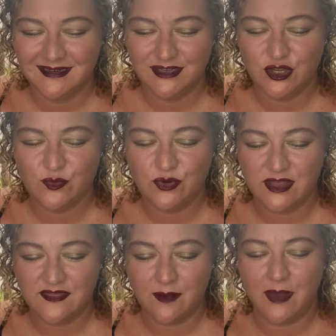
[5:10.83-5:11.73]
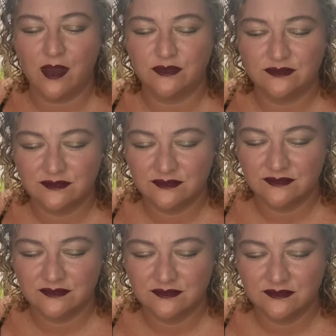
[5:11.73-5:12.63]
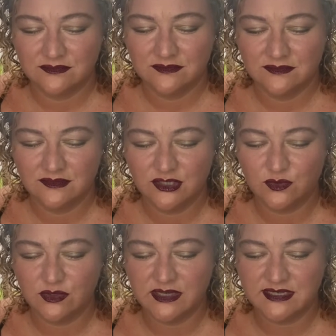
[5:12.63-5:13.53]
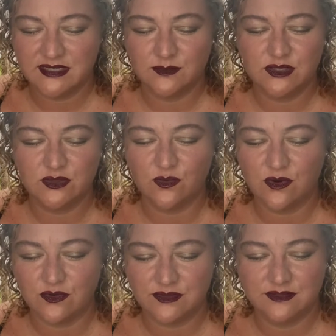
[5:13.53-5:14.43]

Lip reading: you breathe them out. You release them to the world.